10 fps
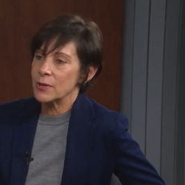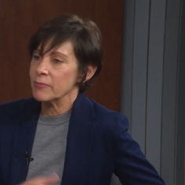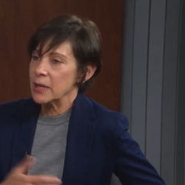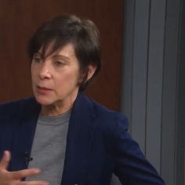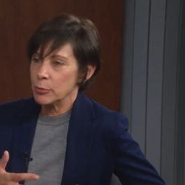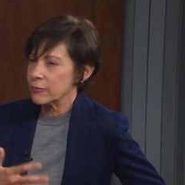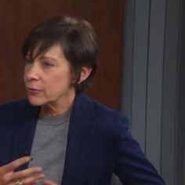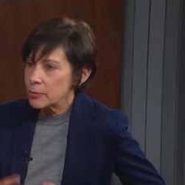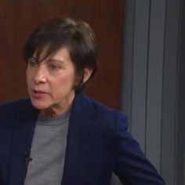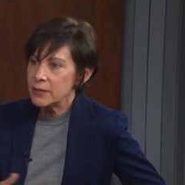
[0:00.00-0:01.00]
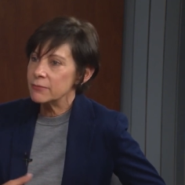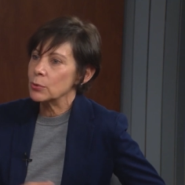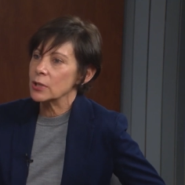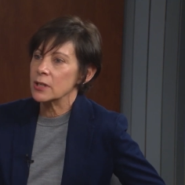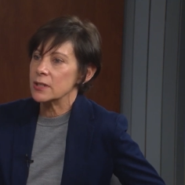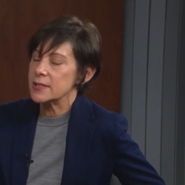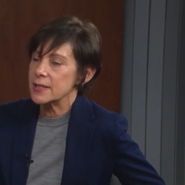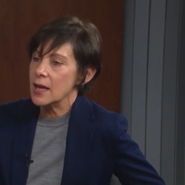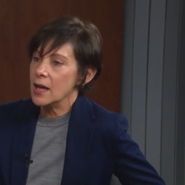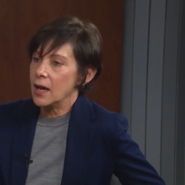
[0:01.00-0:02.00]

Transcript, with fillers: We have many performative works,